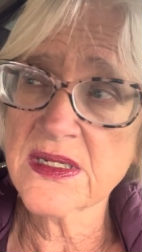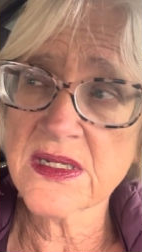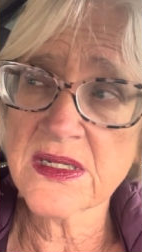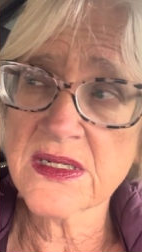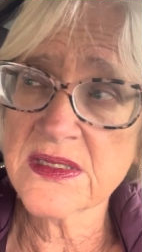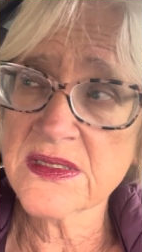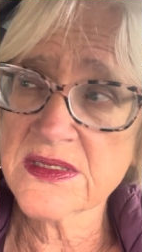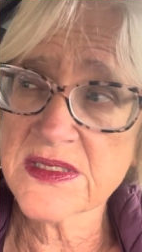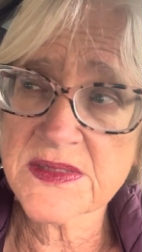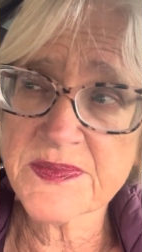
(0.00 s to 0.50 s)

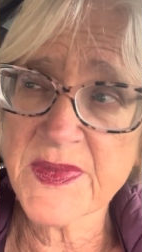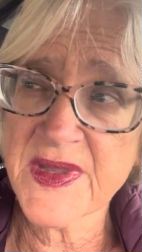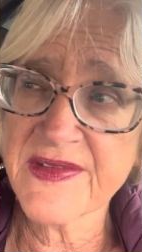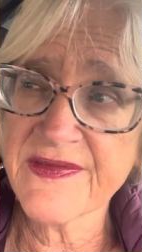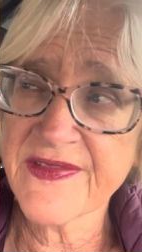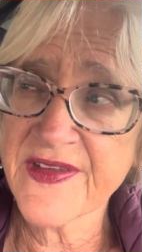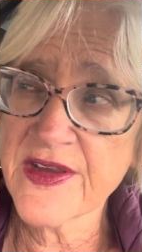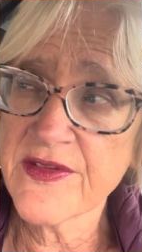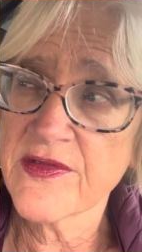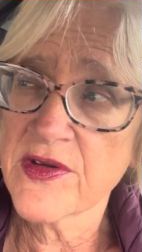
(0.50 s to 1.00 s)
And it's my
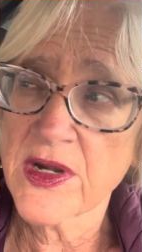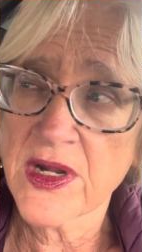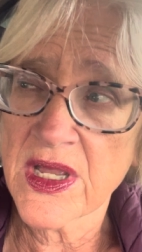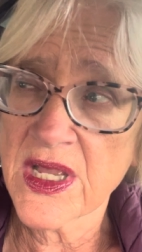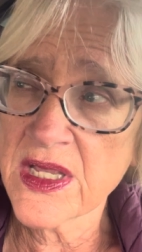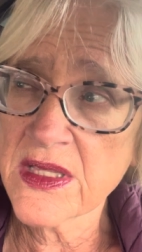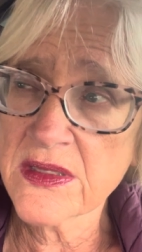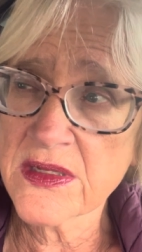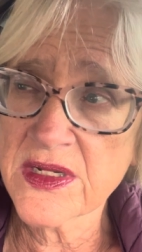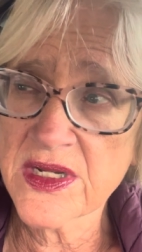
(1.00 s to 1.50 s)
favorite
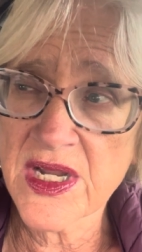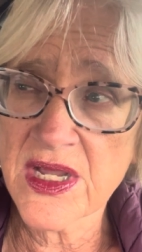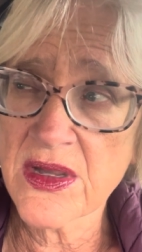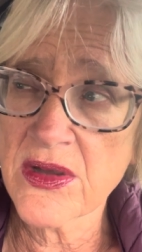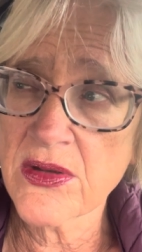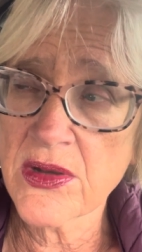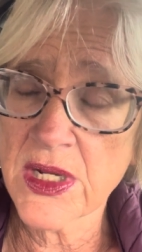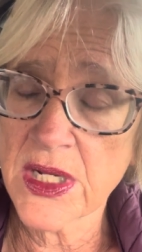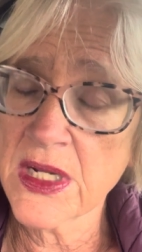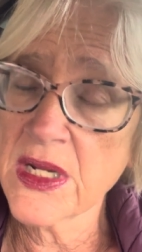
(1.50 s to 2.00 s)
island
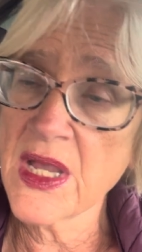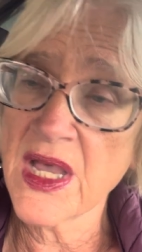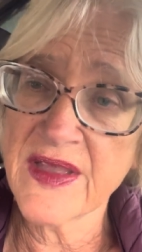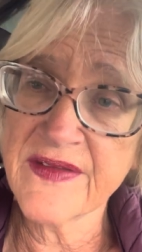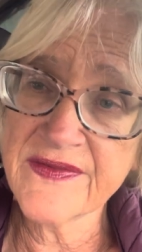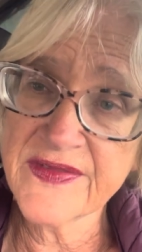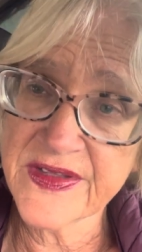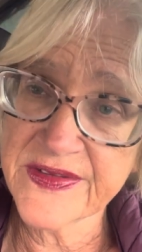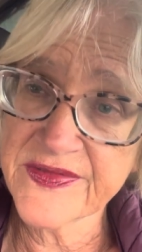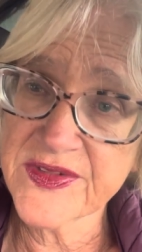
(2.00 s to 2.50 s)
now. And
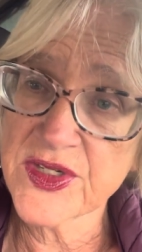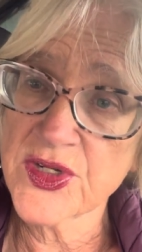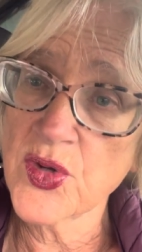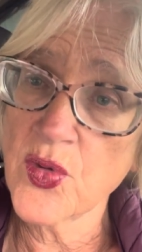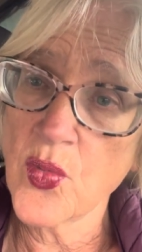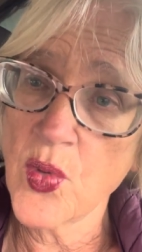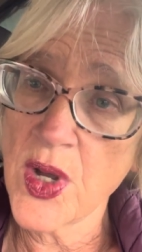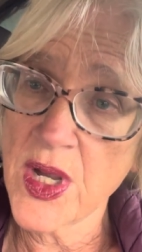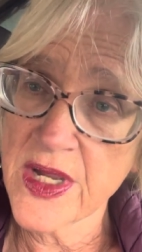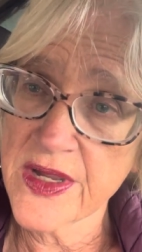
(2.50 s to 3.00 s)
I've lived in
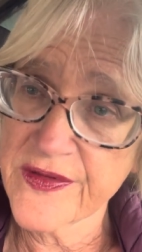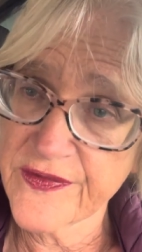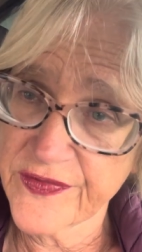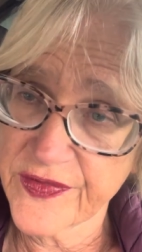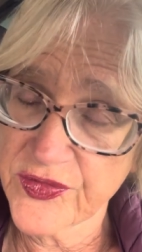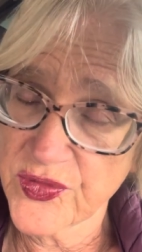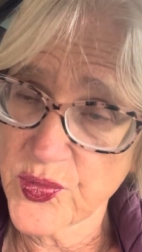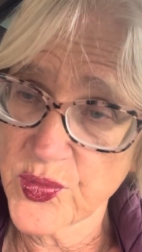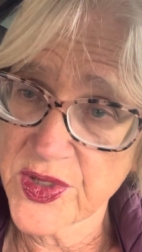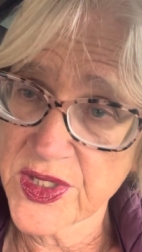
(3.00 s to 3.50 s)
Hawaii
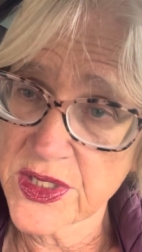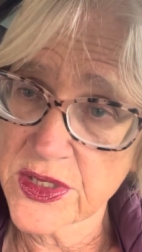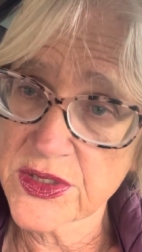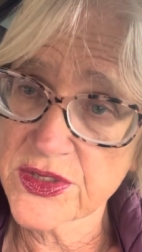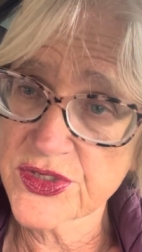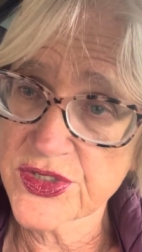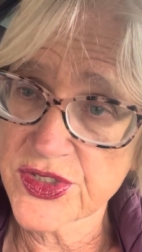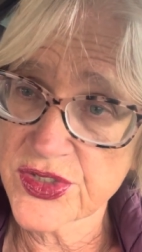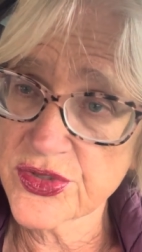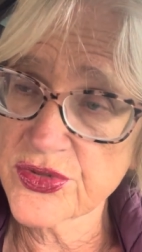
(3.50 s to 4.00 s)
for three
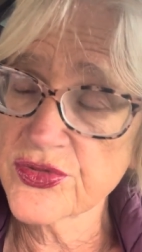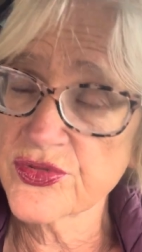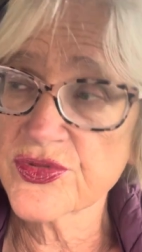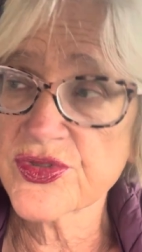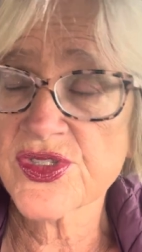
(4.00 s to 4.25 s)
years, too.